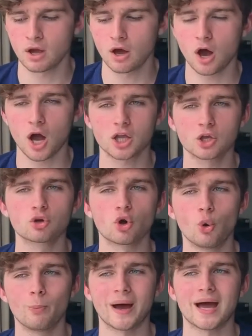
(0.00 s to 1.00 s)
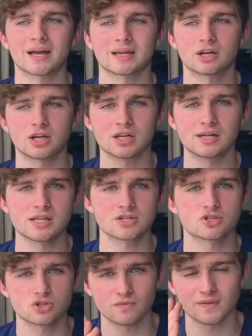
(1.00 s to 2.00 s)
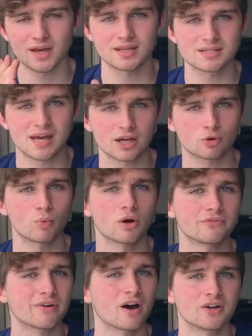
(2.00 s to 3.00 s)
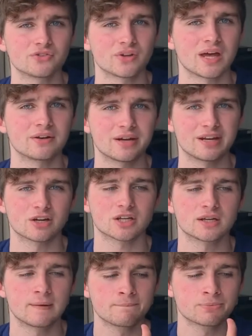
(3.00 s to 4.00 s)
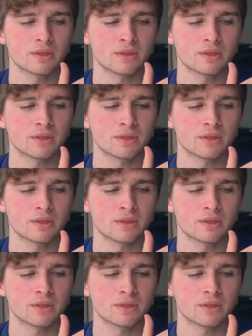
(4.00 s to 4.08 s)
I can go back and I can listen to the exact words that I said, and I can